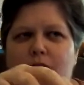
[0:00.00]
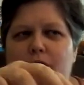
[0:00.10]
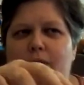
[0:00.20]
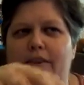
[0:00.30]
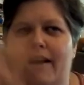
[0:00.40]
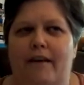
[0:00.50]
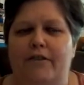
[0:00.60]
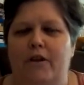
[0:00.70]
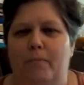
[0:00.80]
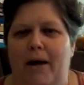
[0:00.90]
2 and then having
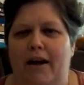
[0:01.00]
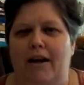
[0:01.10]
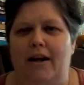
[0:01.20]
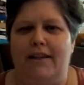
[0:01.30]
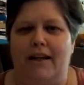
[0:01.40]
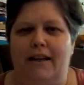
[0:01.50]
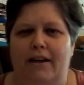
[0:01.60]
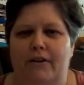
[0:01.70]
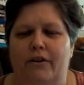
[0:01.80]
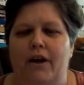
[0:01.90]
to go back a day
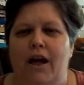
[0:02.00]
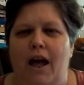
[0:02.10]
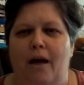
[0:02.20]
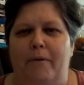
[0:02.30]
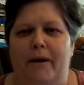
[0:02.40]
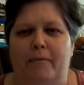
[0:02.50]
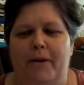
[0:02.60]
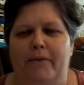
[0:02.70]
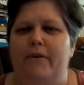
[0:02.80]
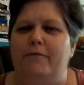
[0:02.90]
later and pick up
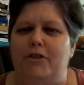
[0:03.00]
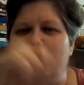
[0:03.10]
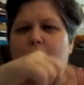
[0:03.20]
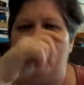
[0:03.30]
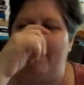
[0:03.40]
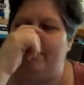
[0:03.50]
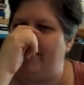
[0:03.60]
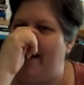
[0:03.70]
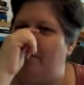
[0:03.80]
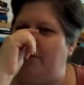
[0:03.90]
another one, I'm just going to wait for
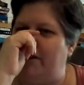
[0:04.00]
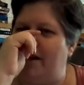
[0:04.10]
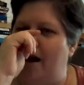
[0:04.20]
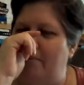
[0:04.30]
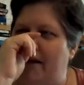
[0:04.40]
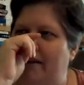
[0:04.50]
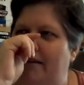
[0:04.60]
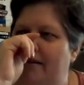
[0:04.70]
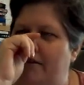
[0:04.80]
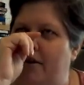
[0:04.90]
that one to come
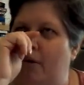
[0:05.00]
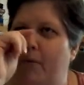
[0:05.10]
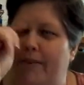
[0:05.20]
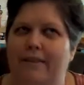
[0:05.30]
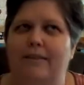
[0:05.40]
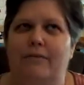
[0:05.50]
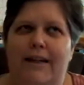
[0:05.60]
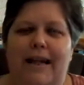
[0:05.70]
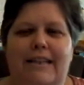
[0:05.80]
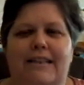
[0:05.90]
in. So within
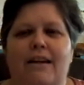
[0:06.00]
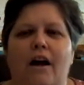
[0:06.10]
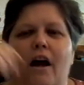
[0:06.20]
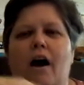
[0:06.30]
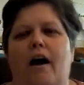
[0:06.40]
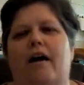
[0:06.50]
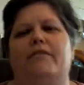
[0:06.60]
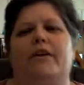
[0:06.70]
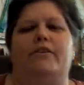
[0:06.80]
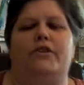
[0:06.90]
3 days, I'll have
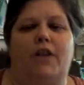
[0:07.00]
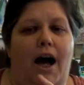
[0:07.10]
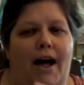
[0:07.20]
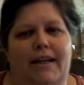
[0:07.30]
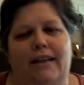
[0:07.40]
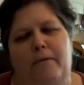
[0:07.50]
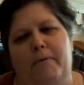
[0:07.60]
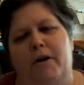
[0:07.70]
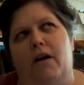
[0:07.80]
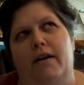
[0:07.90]
another tiny
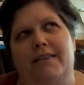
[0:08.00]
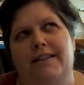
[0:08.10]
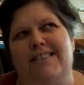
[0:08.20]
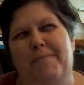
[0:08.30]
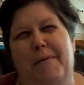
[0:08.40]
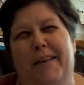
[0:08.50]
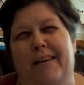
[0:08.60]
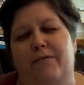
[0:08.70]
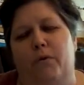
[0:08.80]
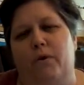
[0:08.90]
library haul. I think it's maybe
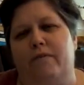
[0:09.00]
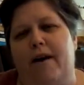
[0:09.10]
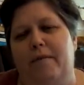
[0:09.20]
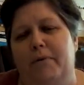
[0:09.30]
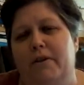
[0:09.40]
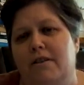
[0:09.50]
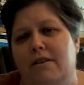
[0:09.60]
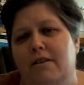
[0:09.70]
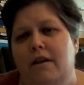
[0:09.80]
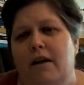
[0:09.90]
like 4 or 5
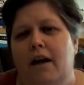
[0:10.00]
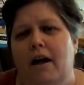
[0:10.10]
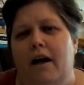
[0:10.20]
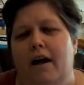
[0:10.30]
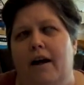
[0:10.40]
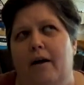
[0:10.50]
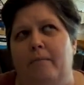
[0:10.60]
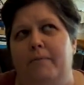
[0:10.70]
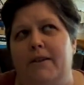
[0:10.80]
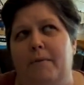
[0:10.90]
books.
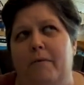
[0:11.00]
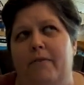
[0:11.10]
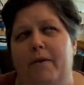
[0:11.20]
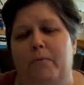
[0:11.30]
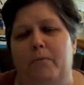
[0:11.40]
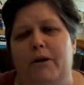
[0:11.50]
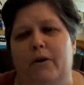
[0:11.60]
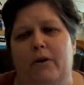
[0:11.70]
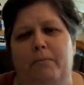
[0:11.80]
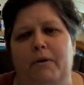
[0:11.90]
Some of them will be
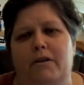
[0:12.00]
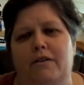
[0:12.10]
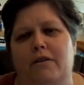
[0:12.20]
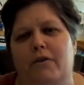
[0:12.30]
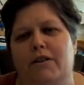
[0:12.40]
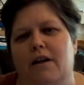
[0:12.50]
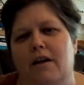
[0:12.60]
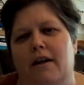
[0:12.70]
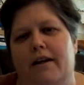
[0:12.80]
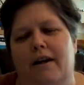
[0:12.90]
cookbooks, so it's
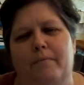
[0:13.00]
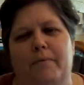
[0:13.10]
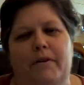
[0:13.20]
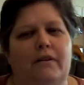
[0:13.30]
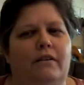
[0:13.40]
not like I'm,